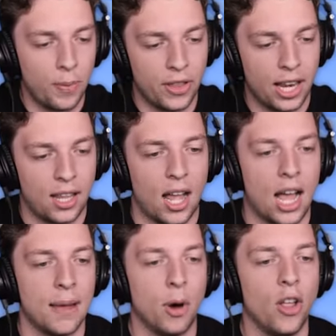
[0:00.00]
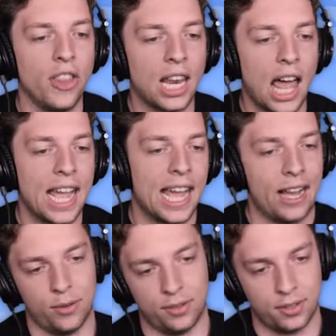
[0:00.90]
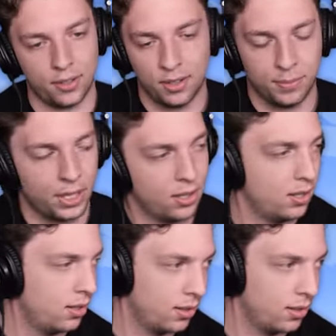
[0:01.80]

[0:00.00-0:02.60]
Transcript: Where of the- are you? I'm on the lighthouse. Oh my god.